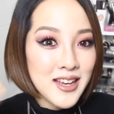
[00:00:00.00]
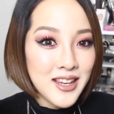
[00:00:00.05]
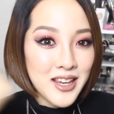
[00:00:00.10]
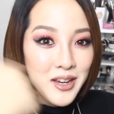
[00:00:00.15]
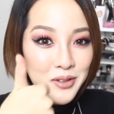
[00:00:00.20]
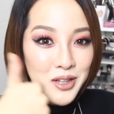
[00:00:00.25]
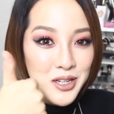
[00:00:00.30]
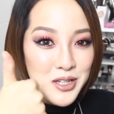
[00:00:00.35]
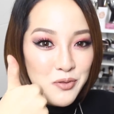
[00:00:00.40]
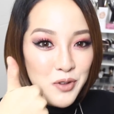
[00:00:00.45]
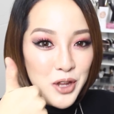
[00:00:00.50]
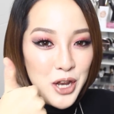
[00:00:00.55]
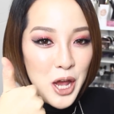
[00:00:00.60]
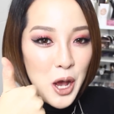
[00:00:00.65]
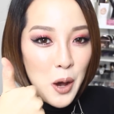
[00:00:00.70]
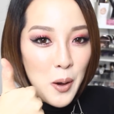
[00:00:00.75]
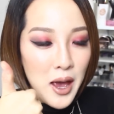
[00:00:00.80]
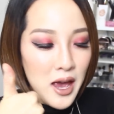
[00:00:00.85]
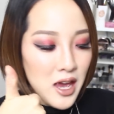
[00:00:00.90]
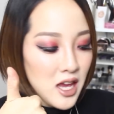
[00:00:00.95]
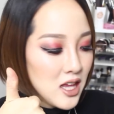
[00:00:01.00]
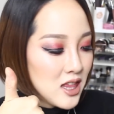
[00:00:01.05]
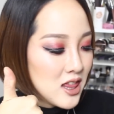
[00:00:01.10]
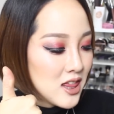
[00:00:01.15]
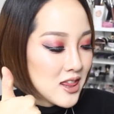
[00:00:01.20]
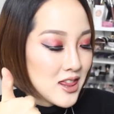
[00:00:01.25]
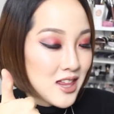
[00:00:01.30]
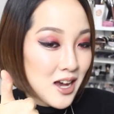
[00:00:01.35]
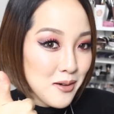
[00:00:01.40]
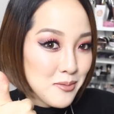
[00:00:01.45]
give this video a
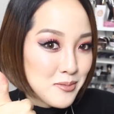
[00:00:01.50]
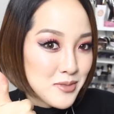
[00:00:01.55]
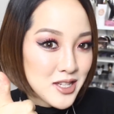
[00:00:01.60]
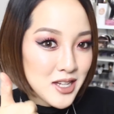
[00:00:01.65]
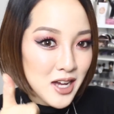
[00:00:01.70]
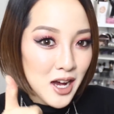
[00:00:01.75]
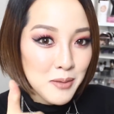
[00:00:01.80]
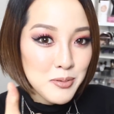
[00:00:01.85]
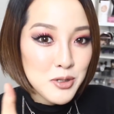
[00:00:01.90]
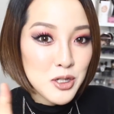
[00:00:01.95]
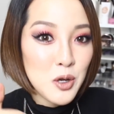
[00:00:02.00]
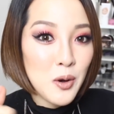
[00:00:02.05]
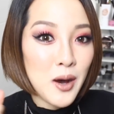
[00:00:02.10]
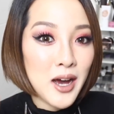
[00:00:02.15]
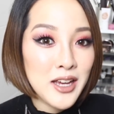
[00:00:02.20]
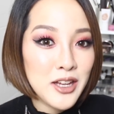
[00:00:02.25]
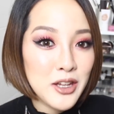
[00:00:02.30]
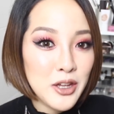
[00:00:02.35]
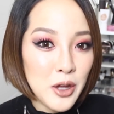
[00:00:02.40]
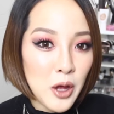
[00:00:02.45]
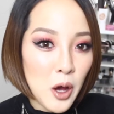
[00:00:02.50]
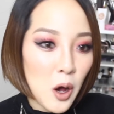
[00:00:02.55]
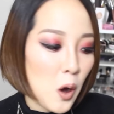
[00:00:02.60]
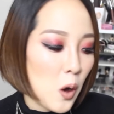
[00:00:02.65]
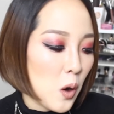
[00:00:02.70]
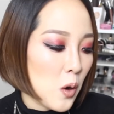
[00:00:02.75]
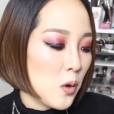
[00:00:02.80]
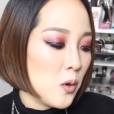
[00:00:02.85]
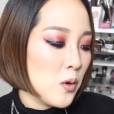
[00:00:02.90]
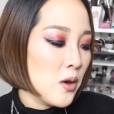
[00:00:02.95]
thumbs up so I
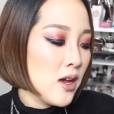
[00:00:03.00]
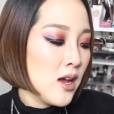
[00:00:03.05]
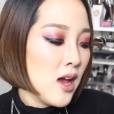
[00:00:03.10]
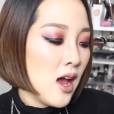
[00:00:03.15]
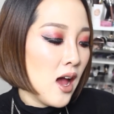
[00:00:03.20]
know